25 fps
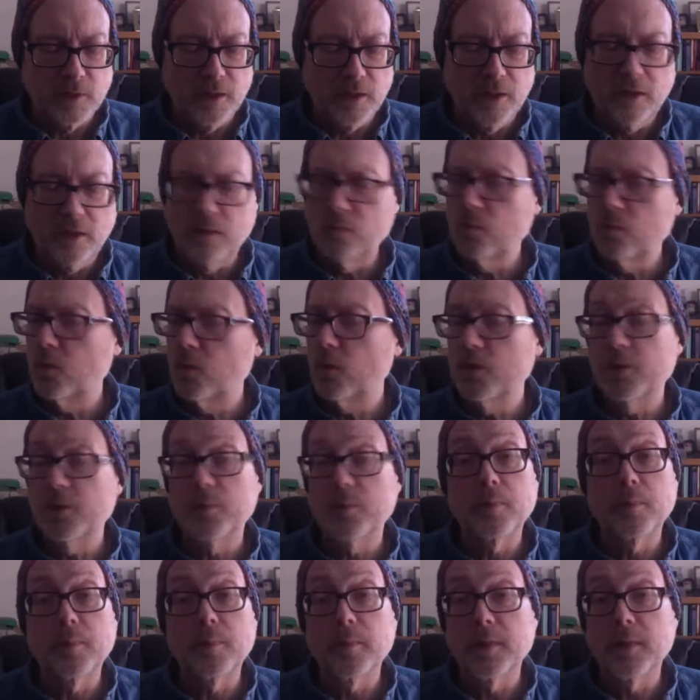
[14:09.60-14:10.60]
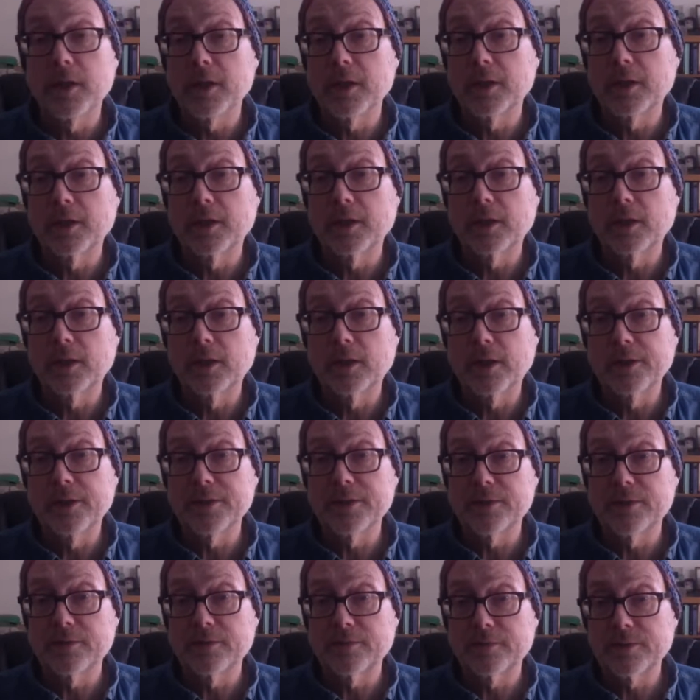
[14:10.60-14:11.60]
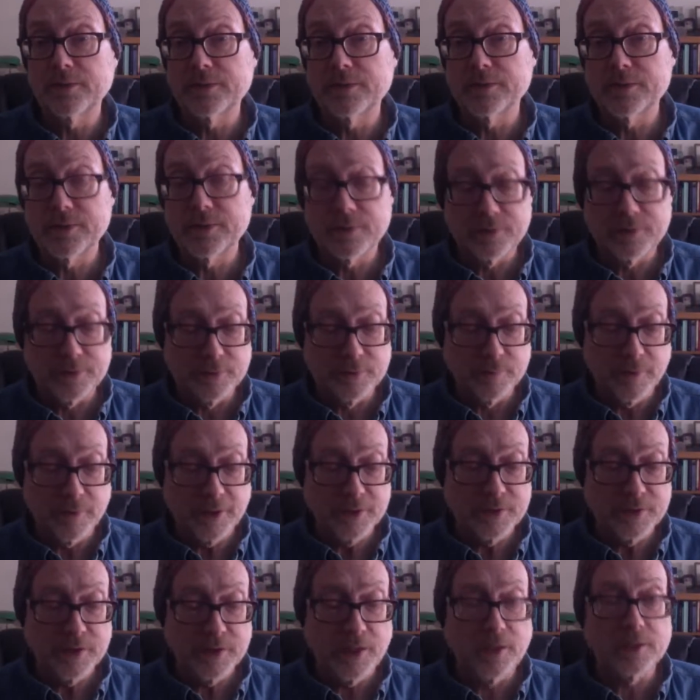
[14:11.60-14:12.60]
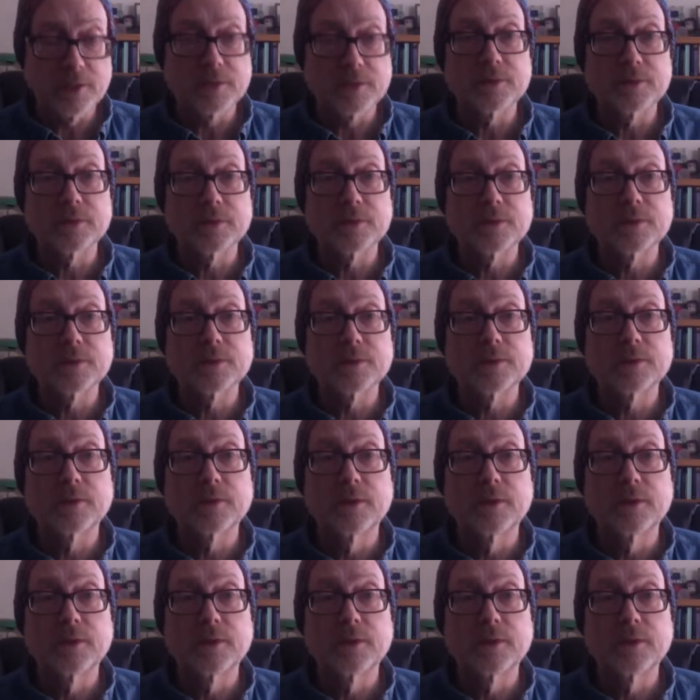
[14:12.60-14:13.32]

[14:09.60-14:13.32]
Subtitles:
it wouldn't make a difference to my taxes.